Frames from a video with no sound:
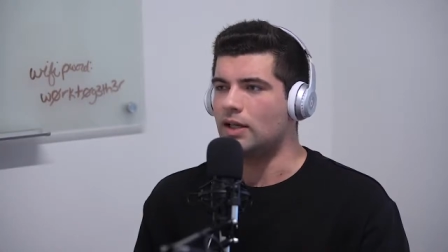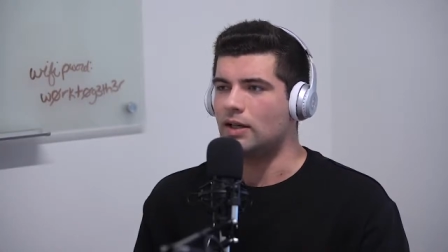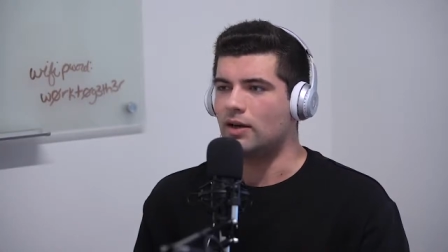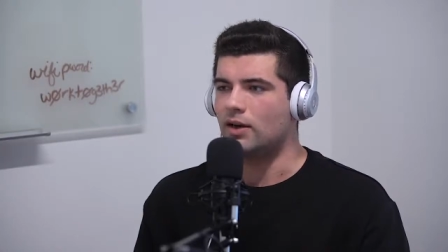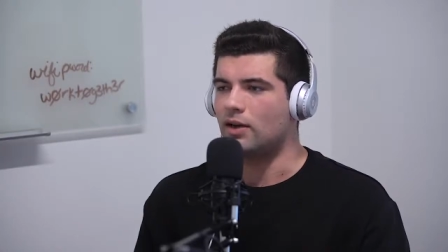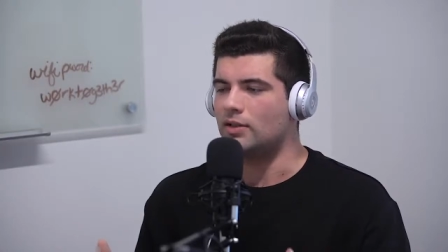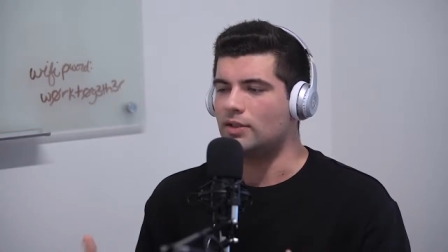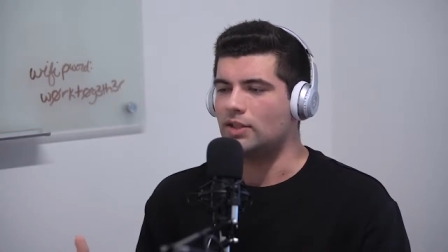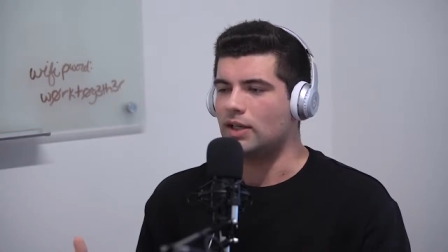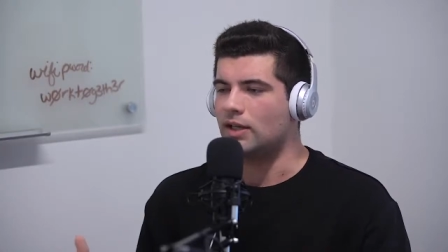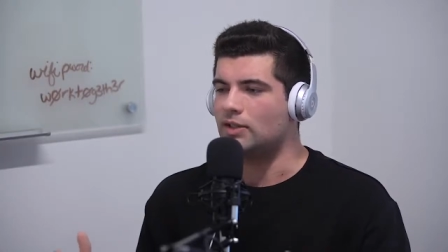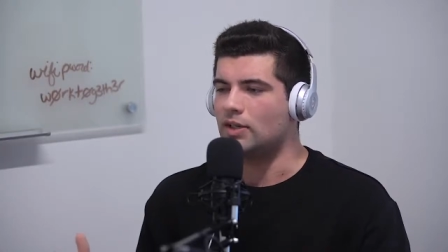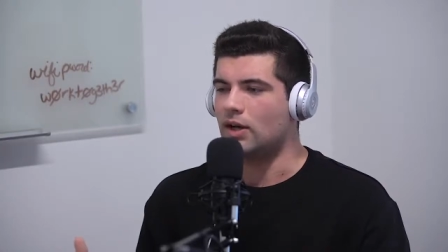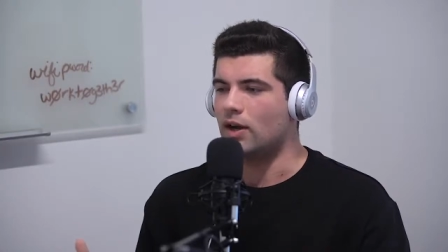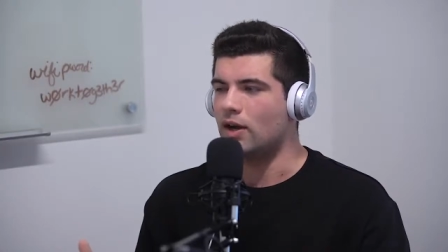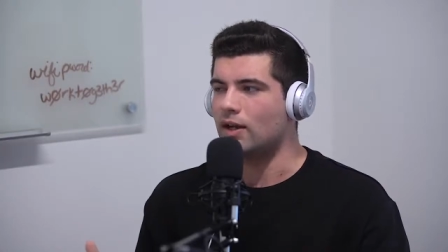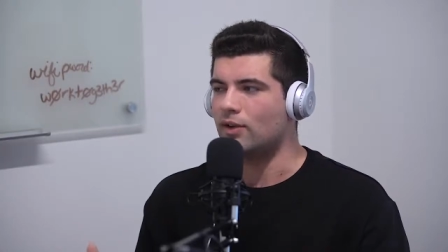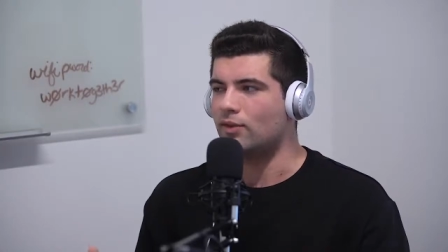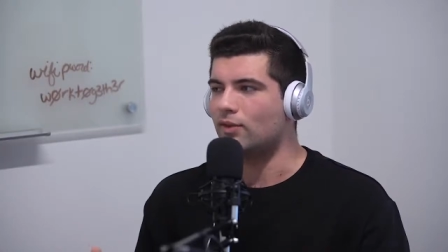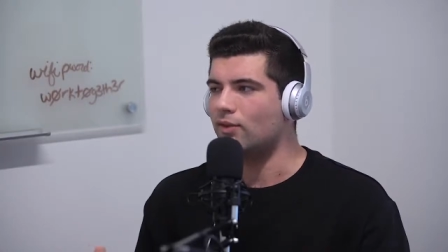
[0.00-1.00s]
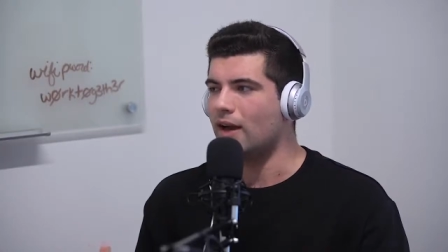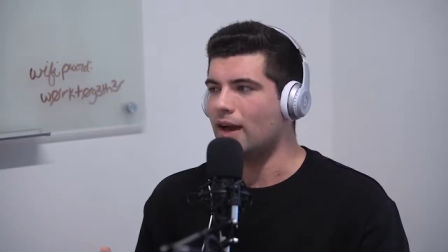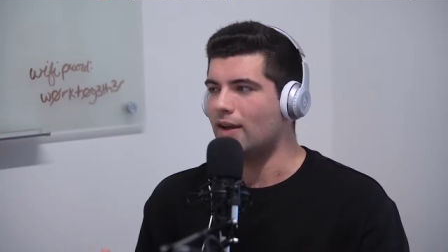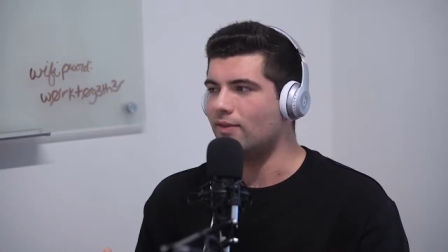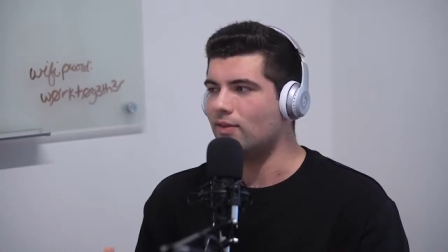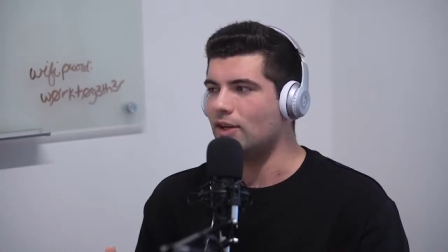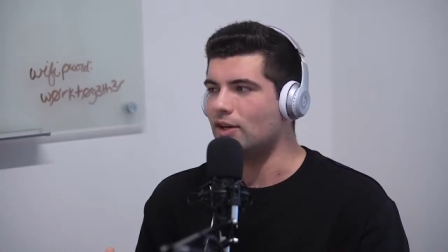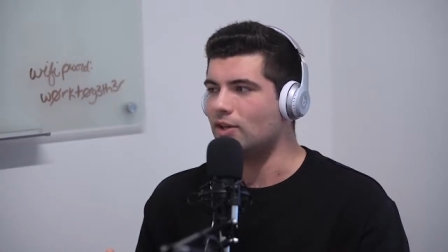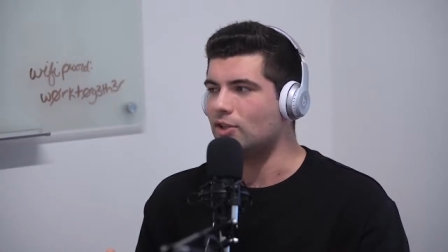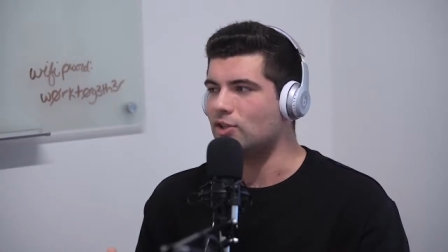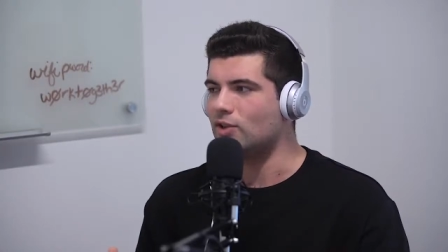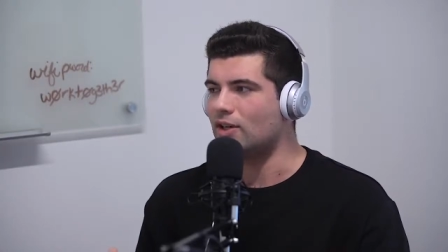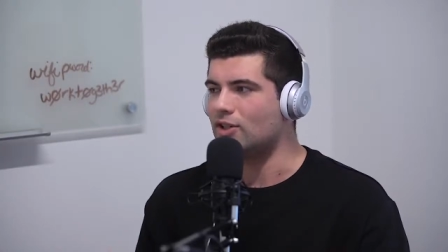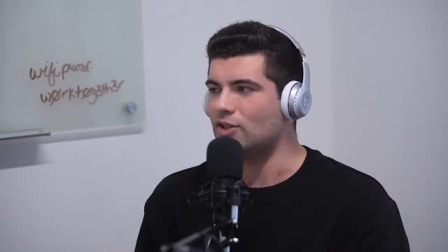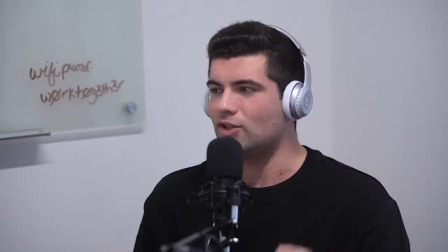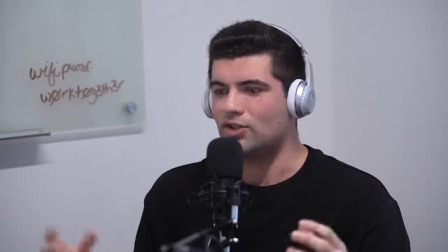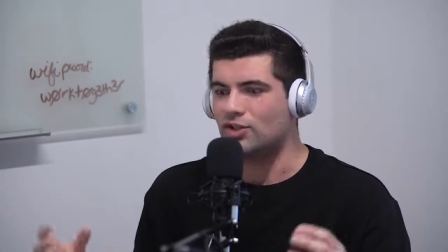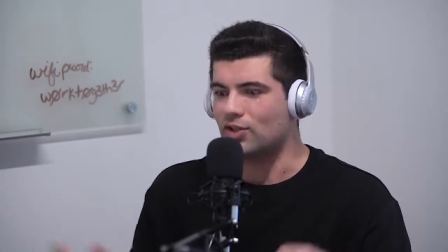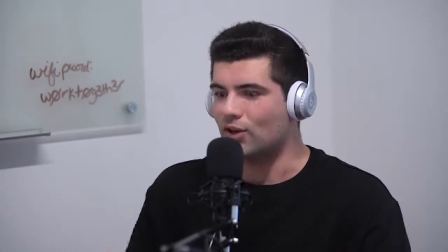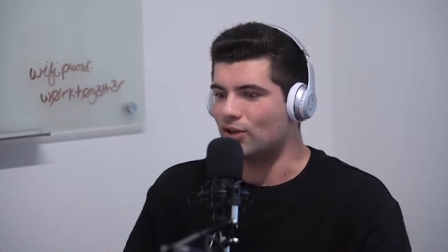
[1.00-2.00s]
on TikTok in 5 years, so I
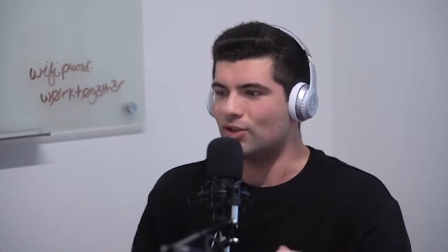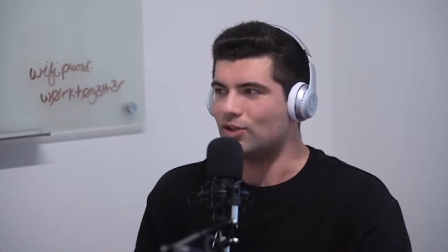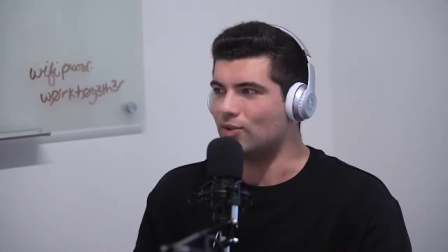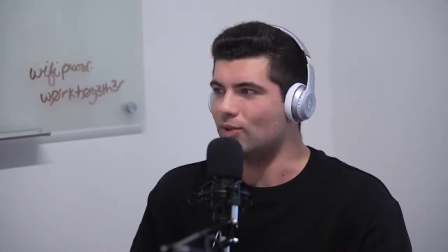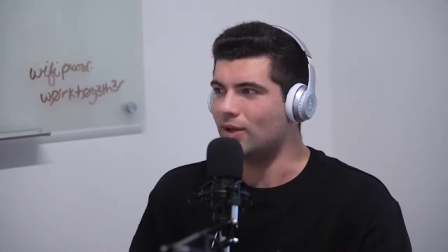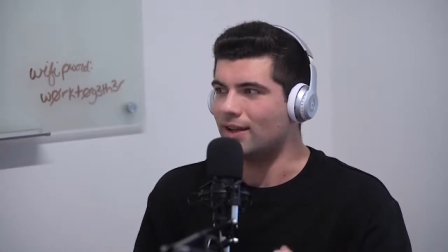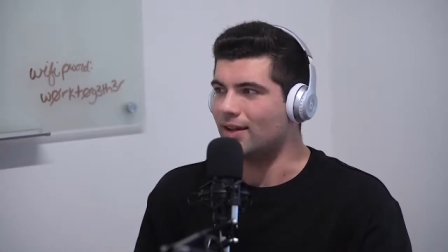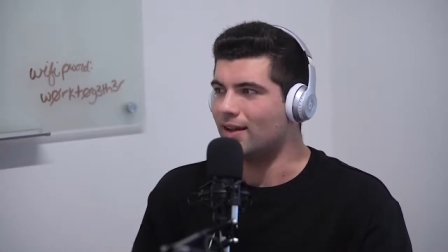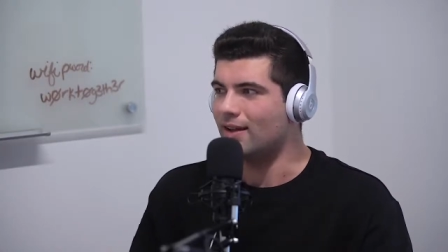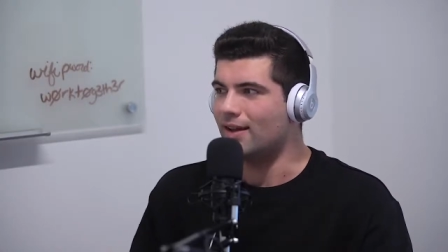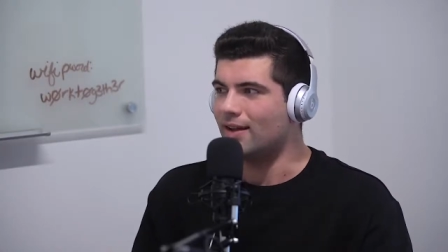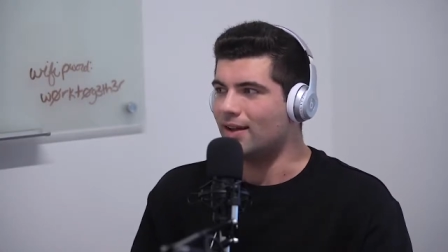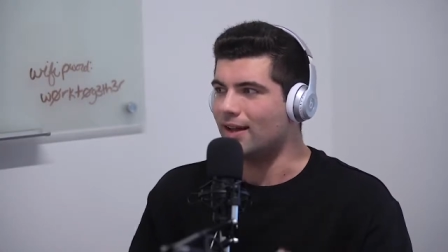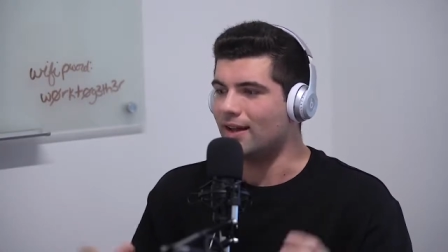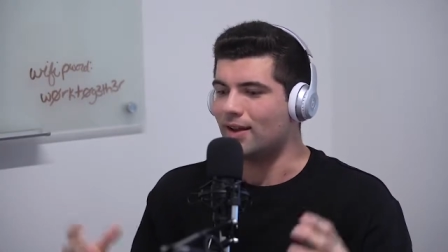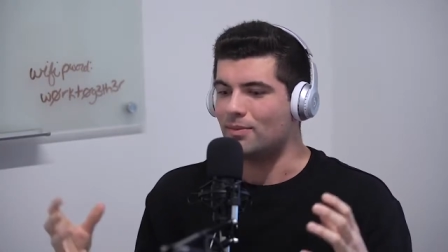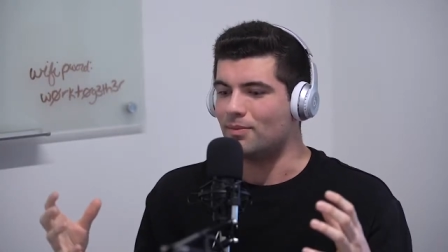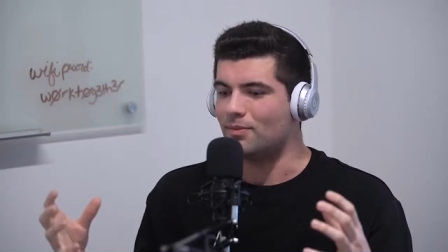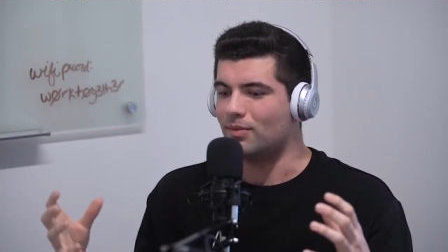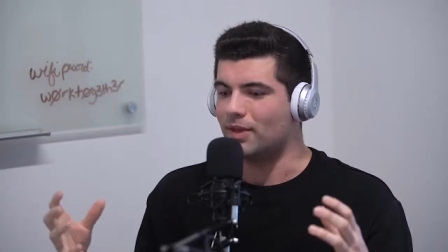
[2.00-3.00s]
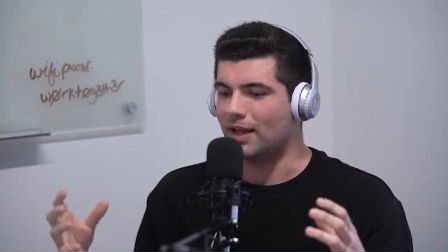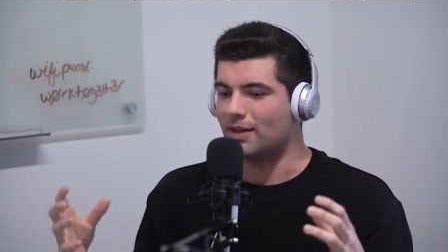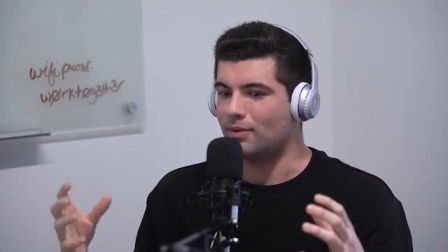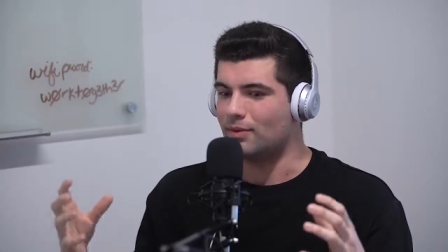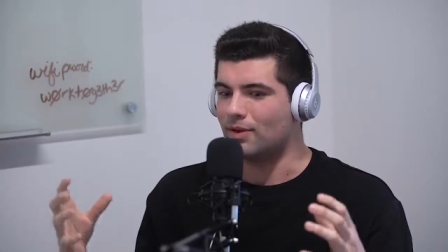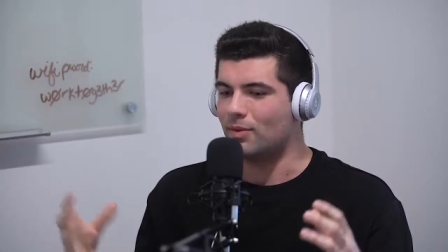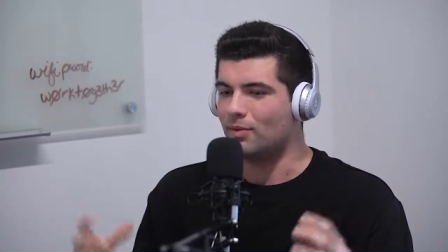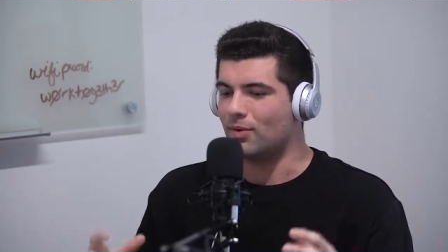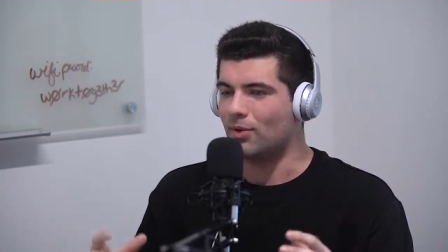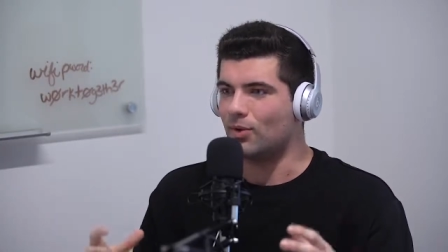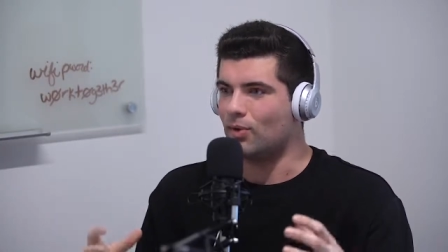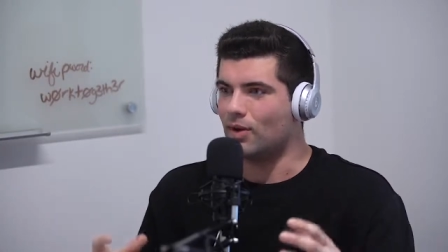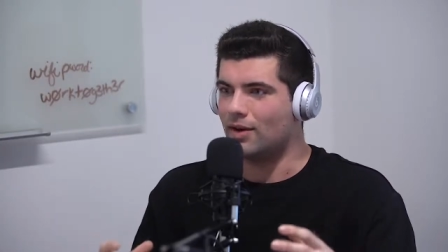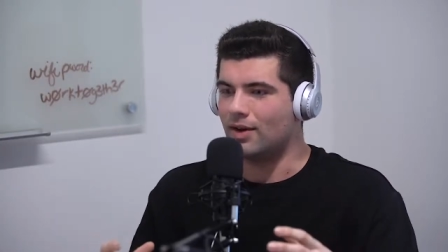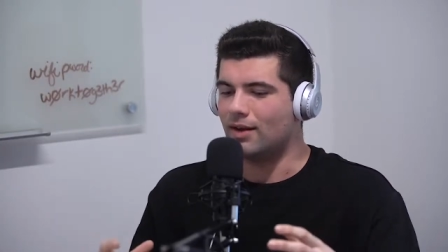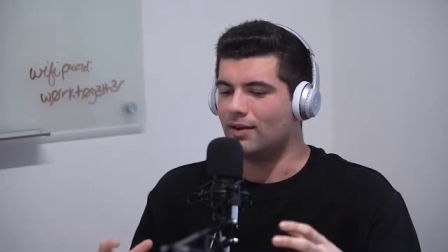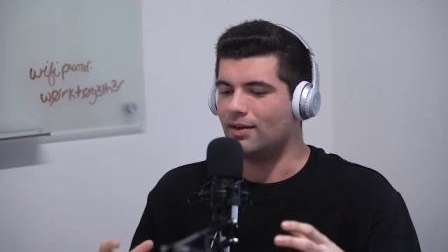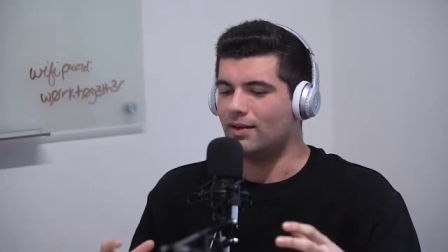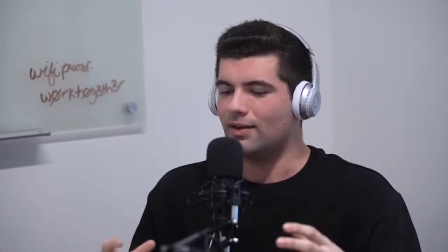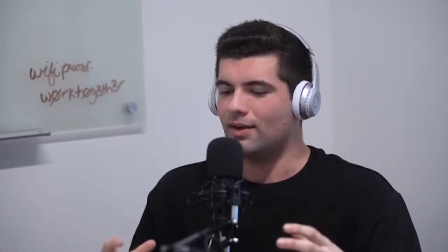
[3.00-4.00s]
should start doing like number
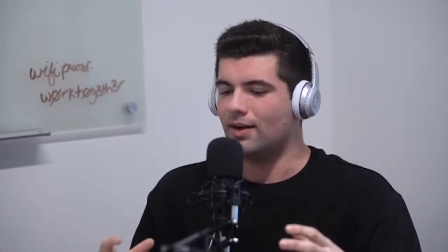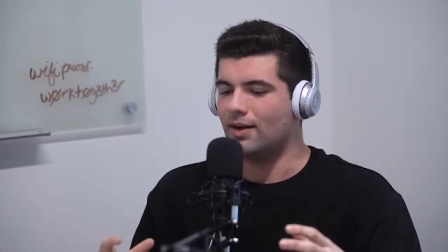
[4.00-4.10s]
one